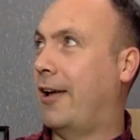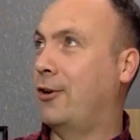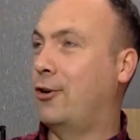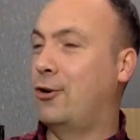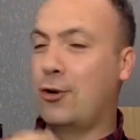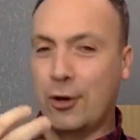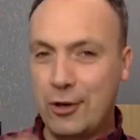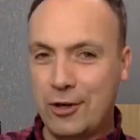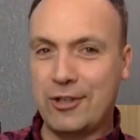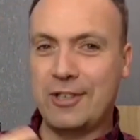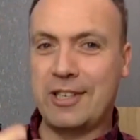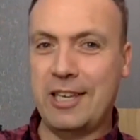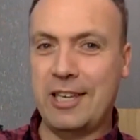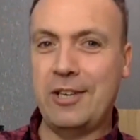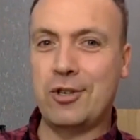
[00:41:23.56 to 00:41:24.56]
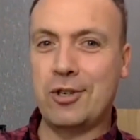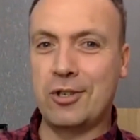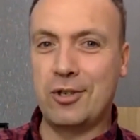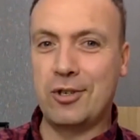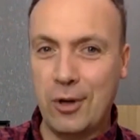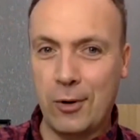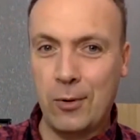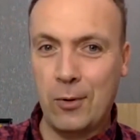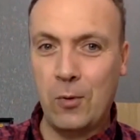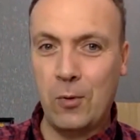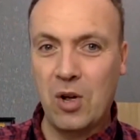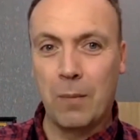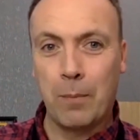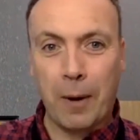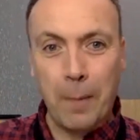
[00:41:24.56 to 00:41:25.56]
good teachers do
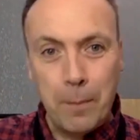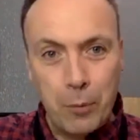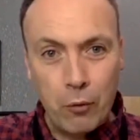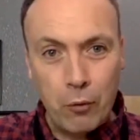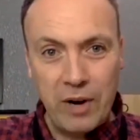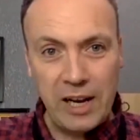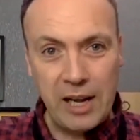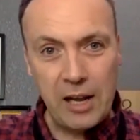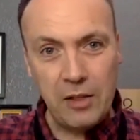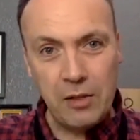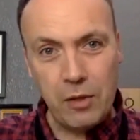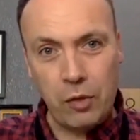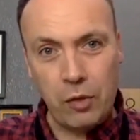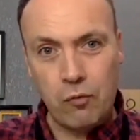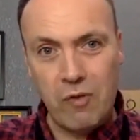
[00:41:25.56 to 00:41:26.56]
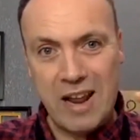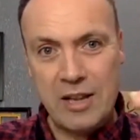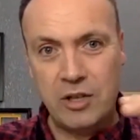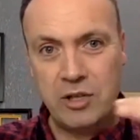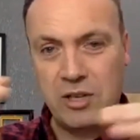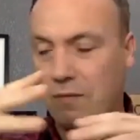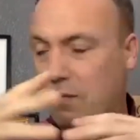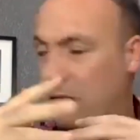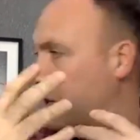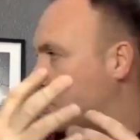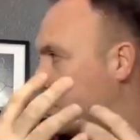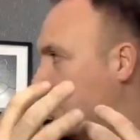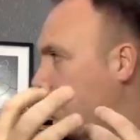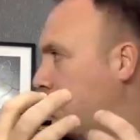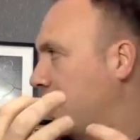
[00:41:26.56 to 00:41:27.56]
by bringing the threads of their
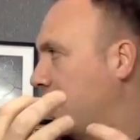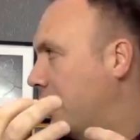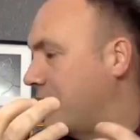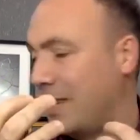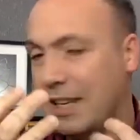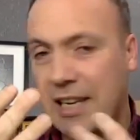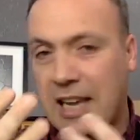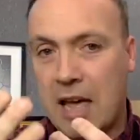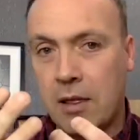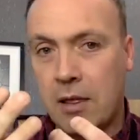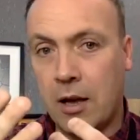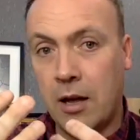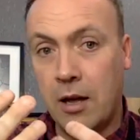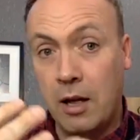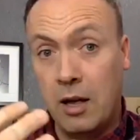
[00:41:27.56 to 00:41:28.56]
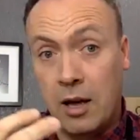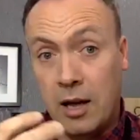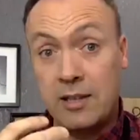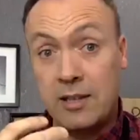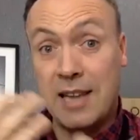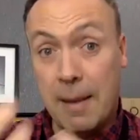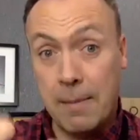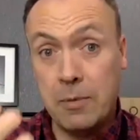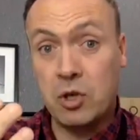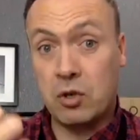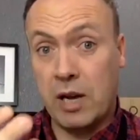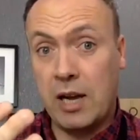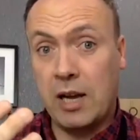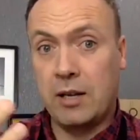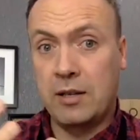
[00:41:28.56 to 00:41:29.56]
subject together and
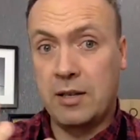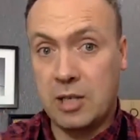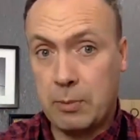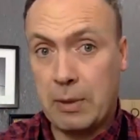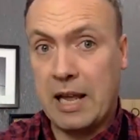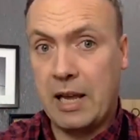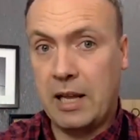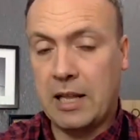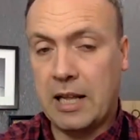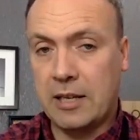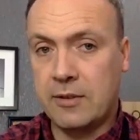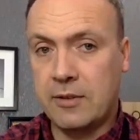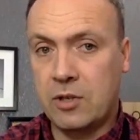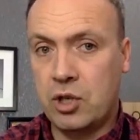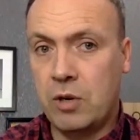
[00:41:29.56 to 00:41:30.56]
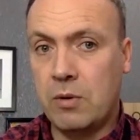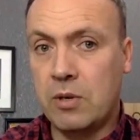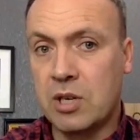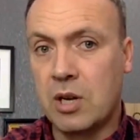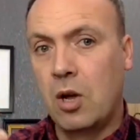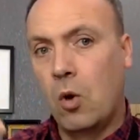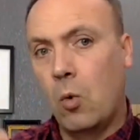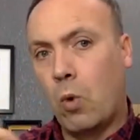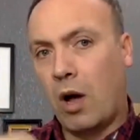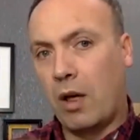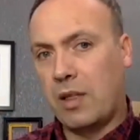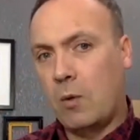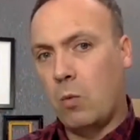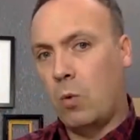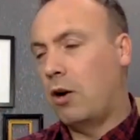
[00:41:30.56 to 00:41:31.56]
demonstrating and displaying that to the students. What I
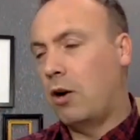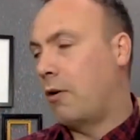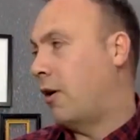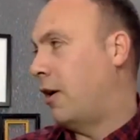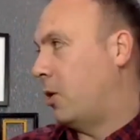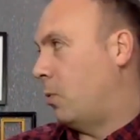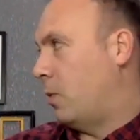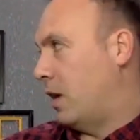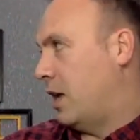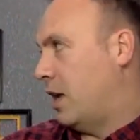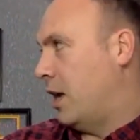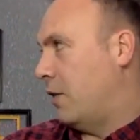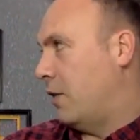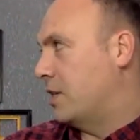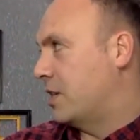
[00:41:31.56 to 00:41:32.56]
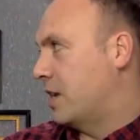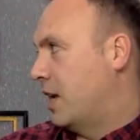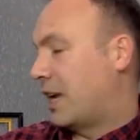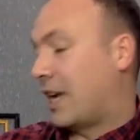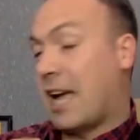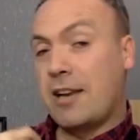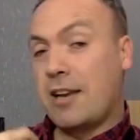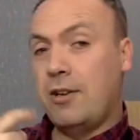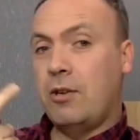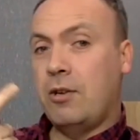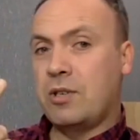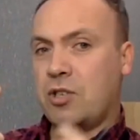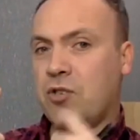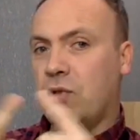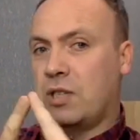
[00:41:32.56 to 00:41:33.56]
think we're arguing here is, can you use
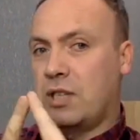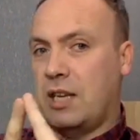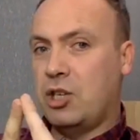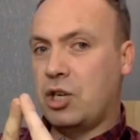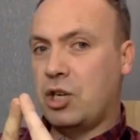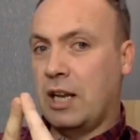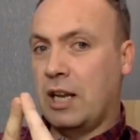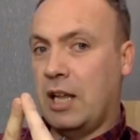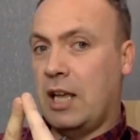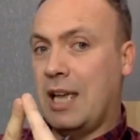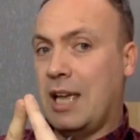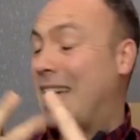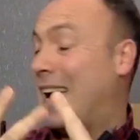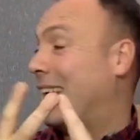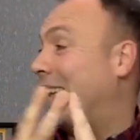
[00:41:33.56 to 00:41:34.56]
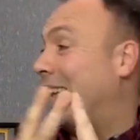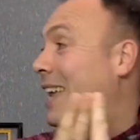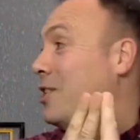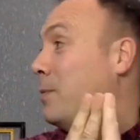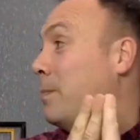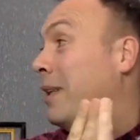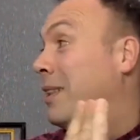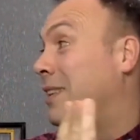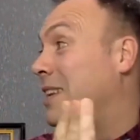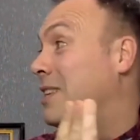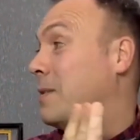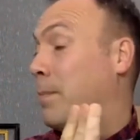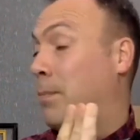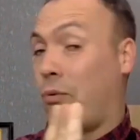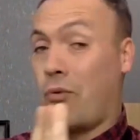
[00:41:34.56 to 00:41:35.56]
it strategically and can you build it into
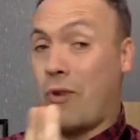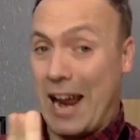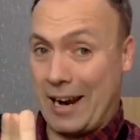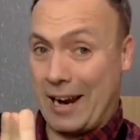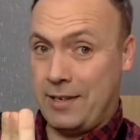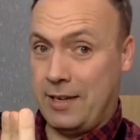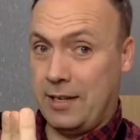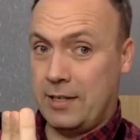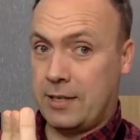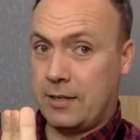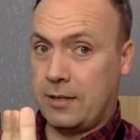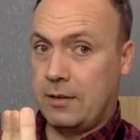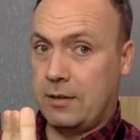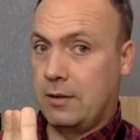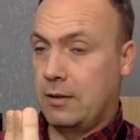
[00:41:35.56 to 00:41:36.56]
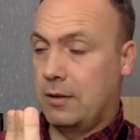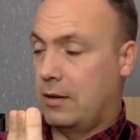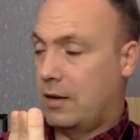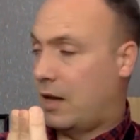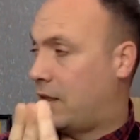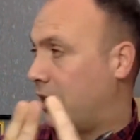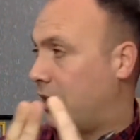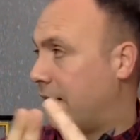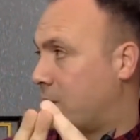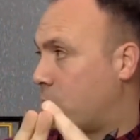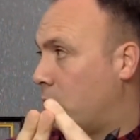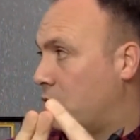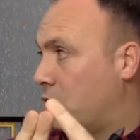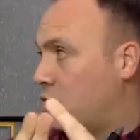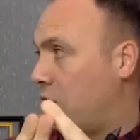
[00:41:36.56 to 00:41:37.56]
practice? I think that's
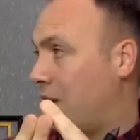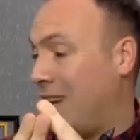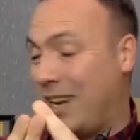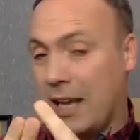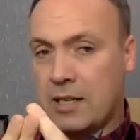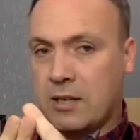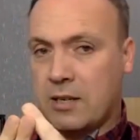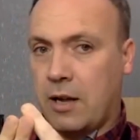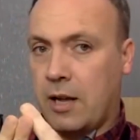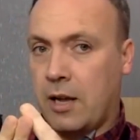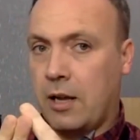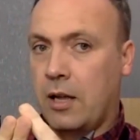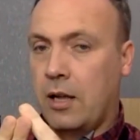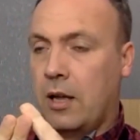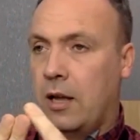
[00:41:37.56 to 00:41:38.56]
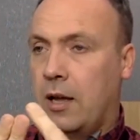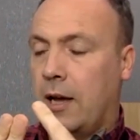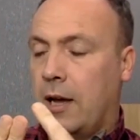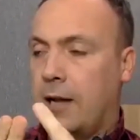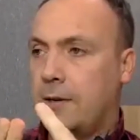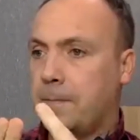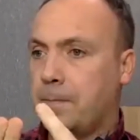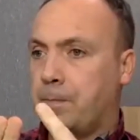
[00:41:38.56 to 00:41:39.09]
what's really exciting. And